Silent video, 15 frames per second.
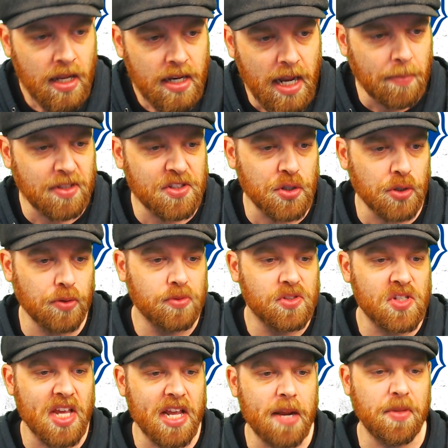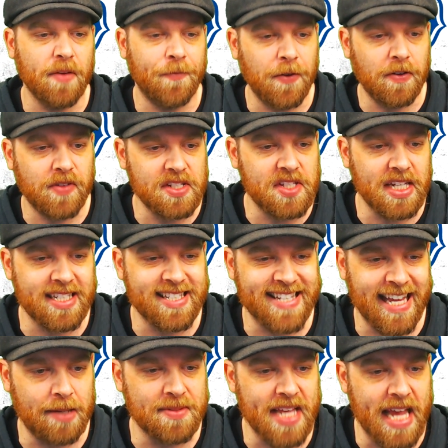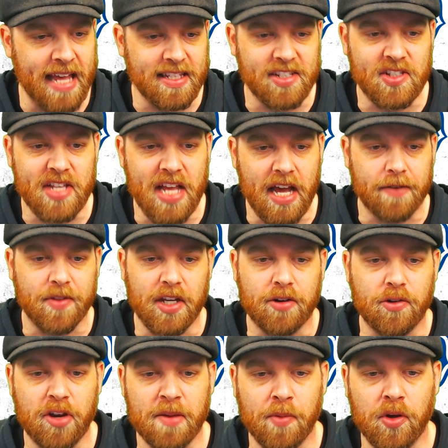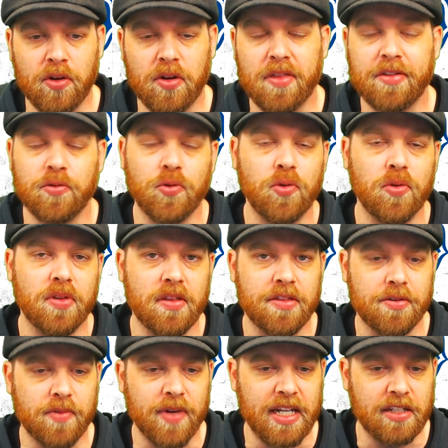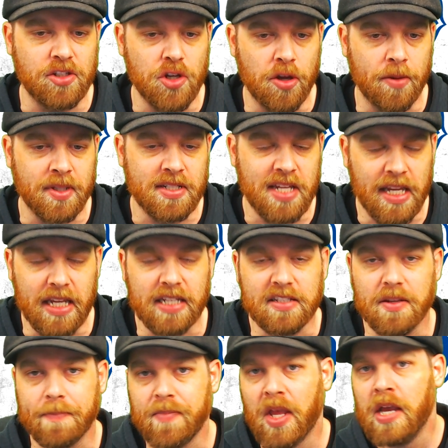Number 2, set up your 56 teams at the start of the career mode through the 3 German tiers.